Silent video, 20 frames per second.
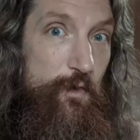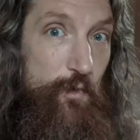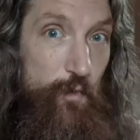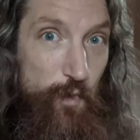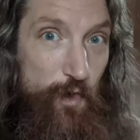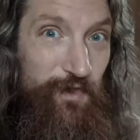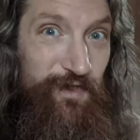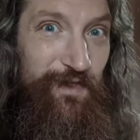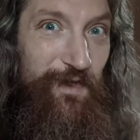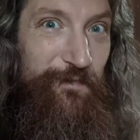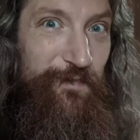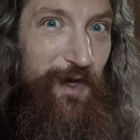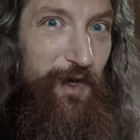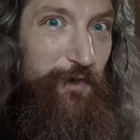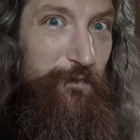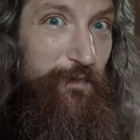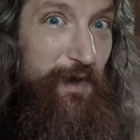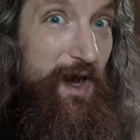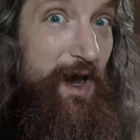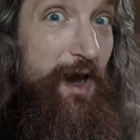what
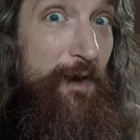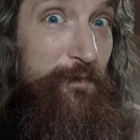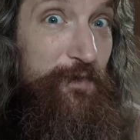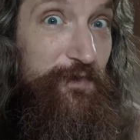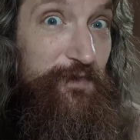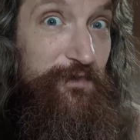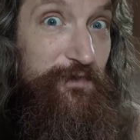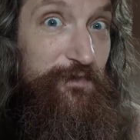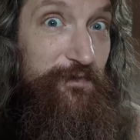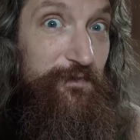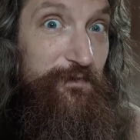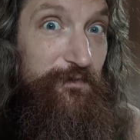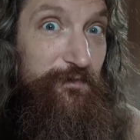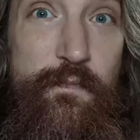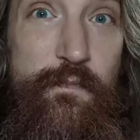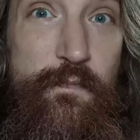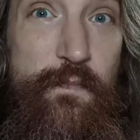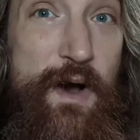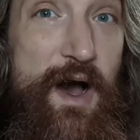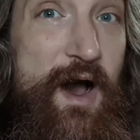about
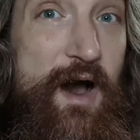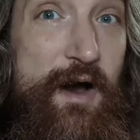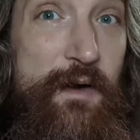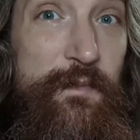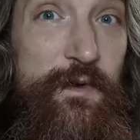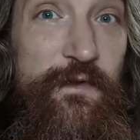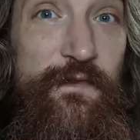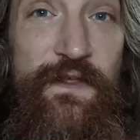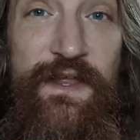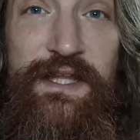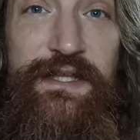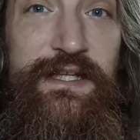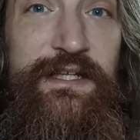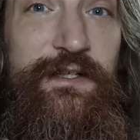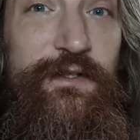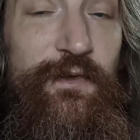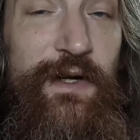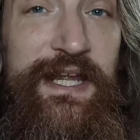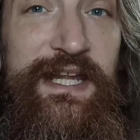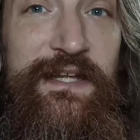Bahamut? Bahamut is a
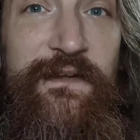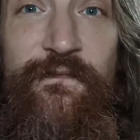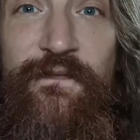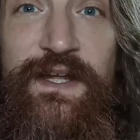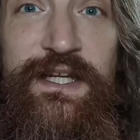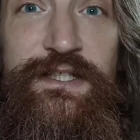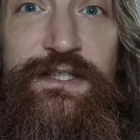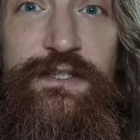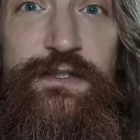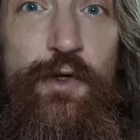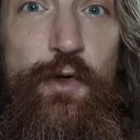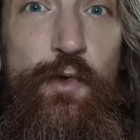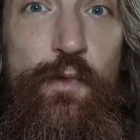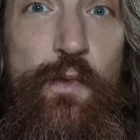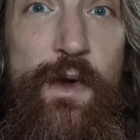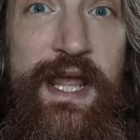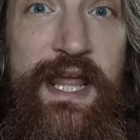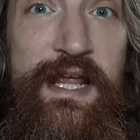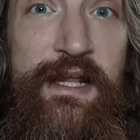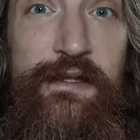great fish or
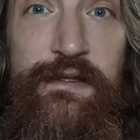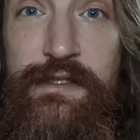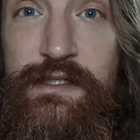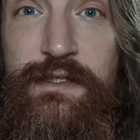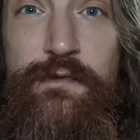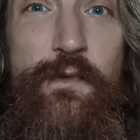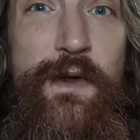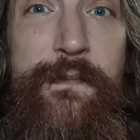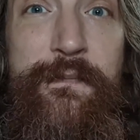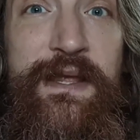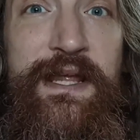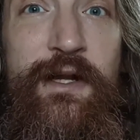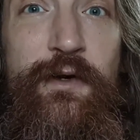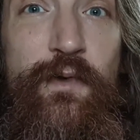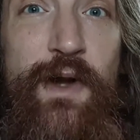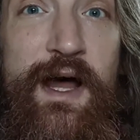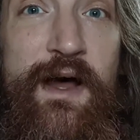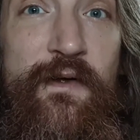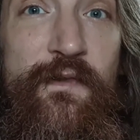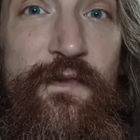whale swimming
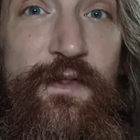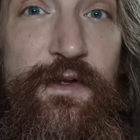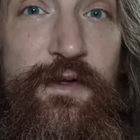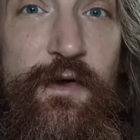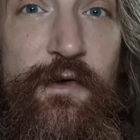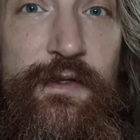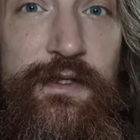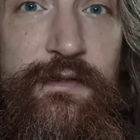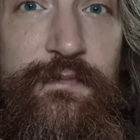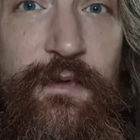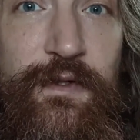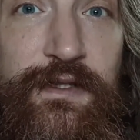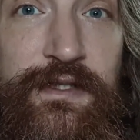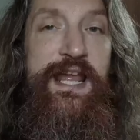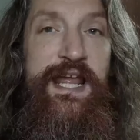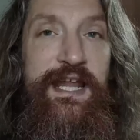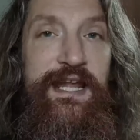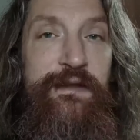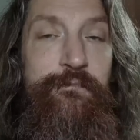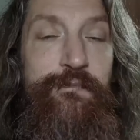around the cosmos
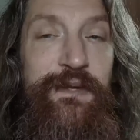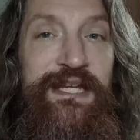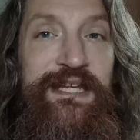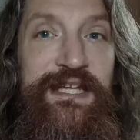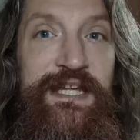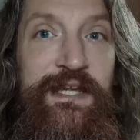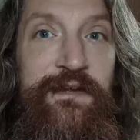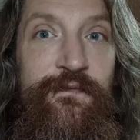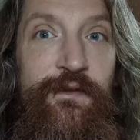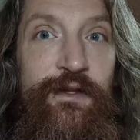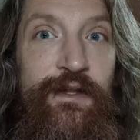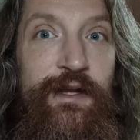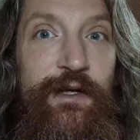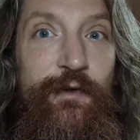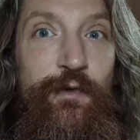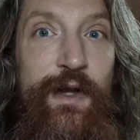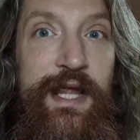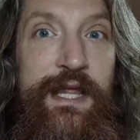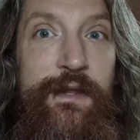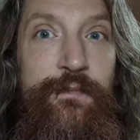in medieval
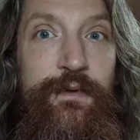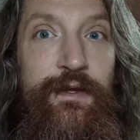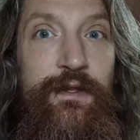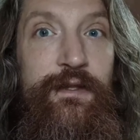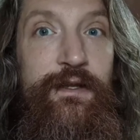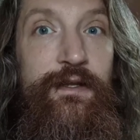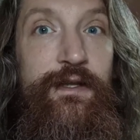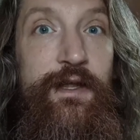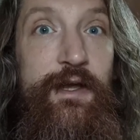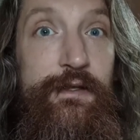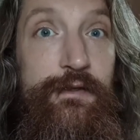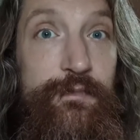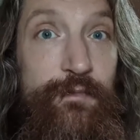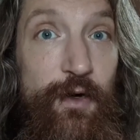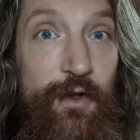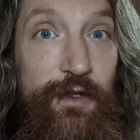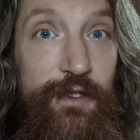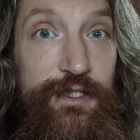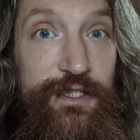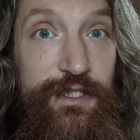Arabian
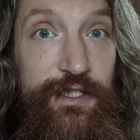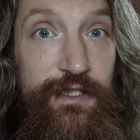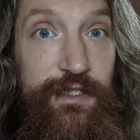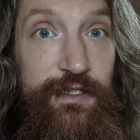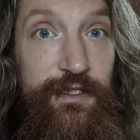cosmology.